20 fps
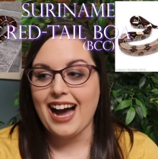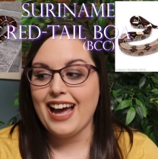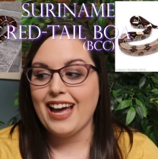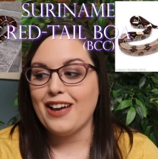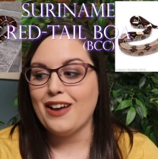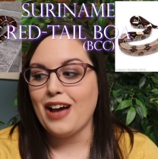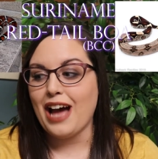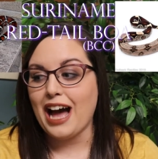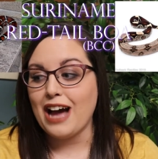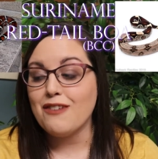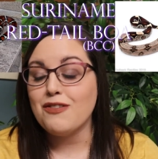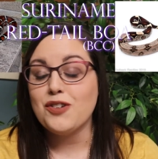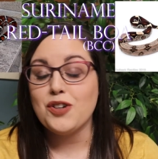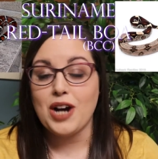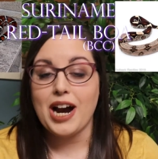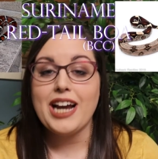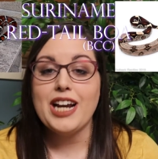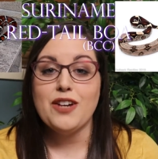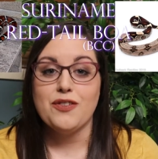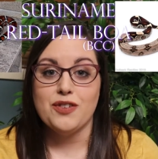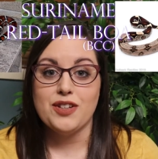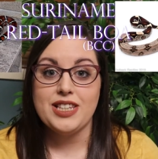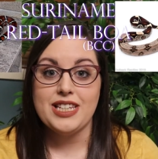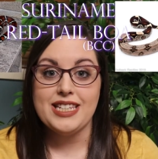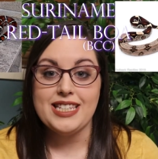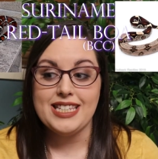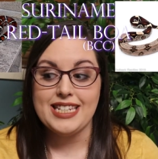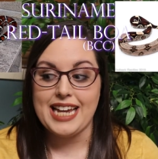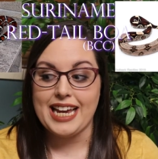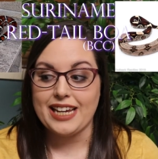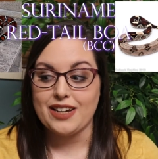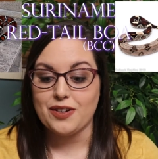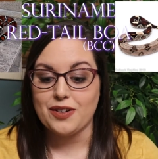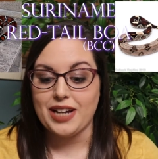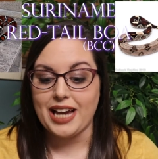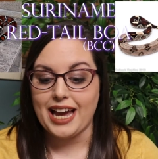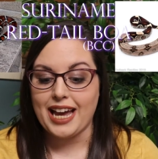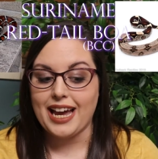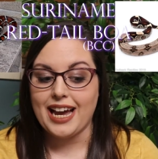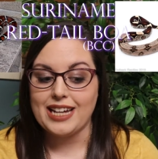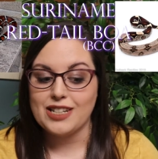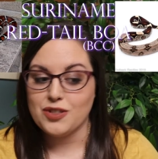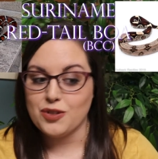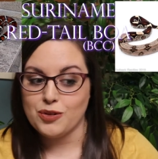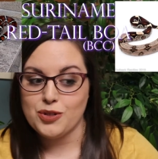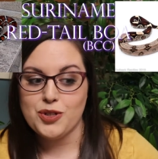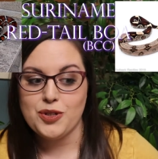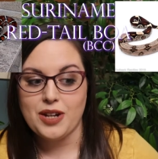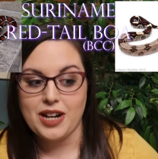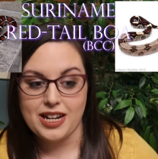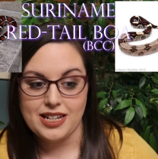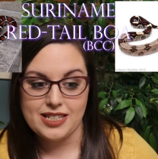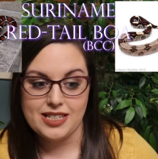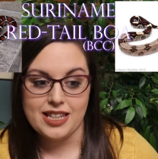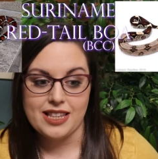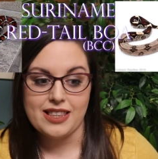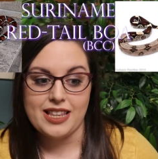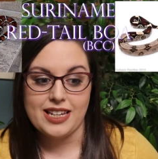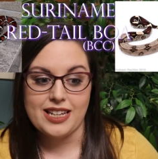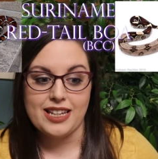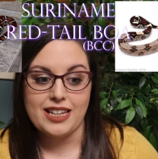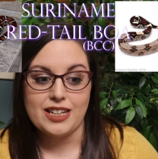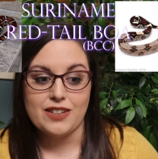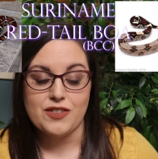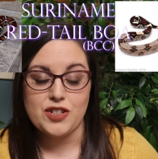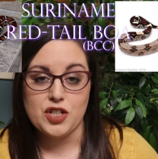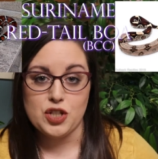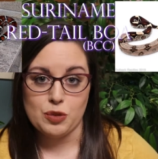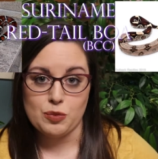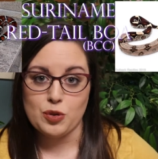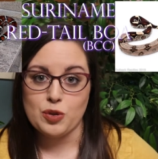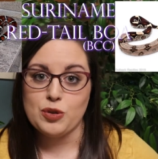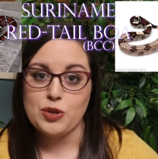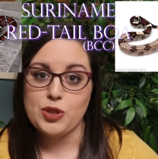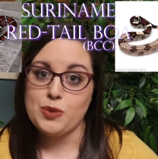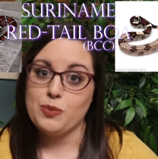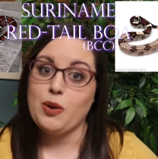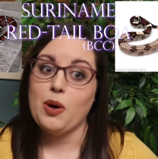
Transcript: I, I've cried over this snake, okay? I told you guys that thinking of a Dumeril's